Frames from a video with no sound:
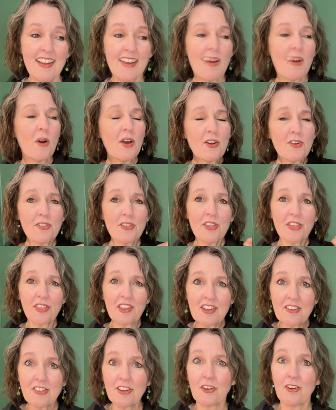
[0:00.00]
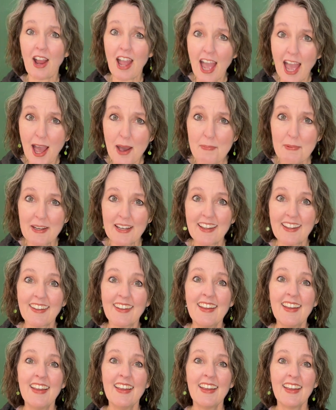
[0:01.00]
What are the things that are
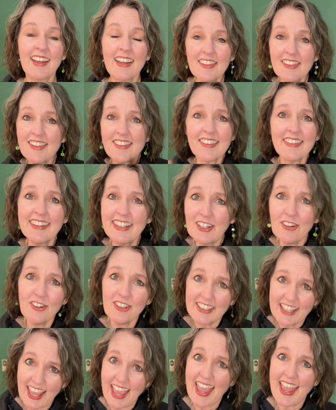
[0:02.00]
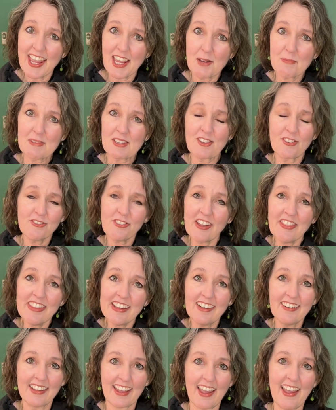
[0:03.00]
happening in this little game, this fun
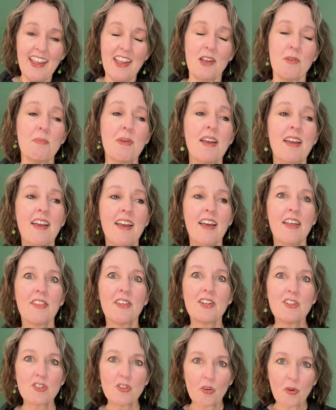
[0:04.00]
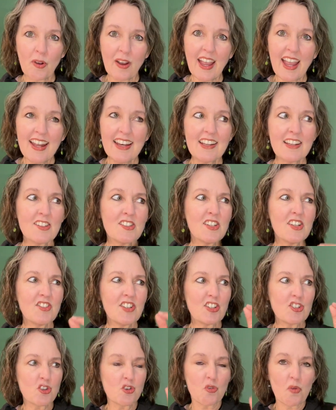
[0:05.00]
little game that is creating such
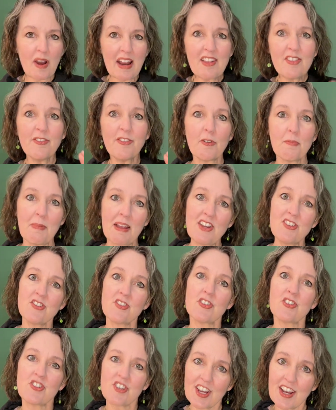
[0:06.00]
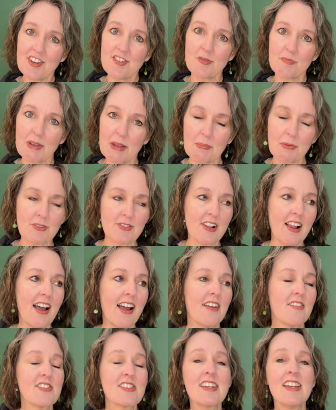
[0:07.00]
a transformational change in people's
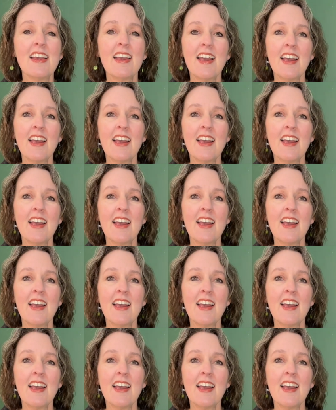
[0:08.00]
lives?